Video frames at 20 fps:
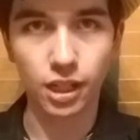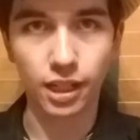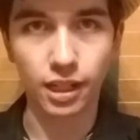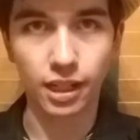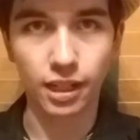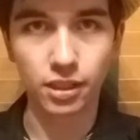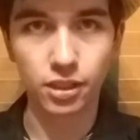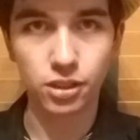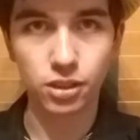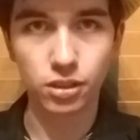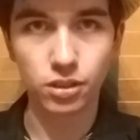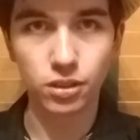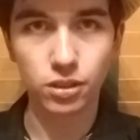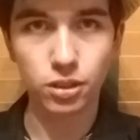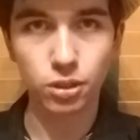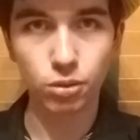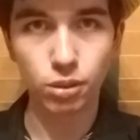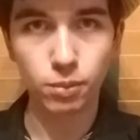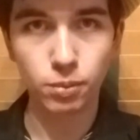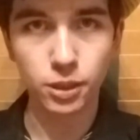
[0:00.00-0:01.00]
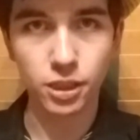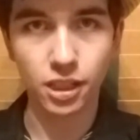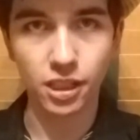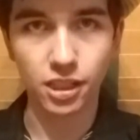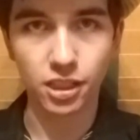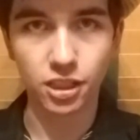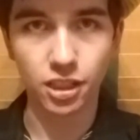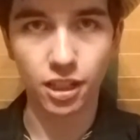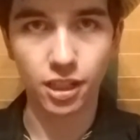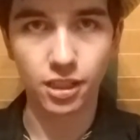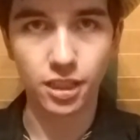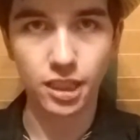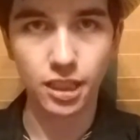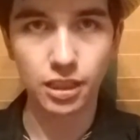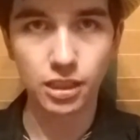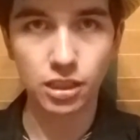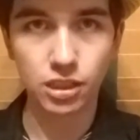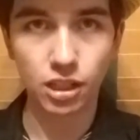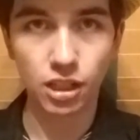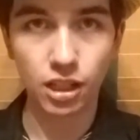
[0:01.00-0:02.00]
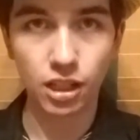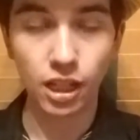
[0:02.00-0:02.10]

and enter the sweepstakes contest,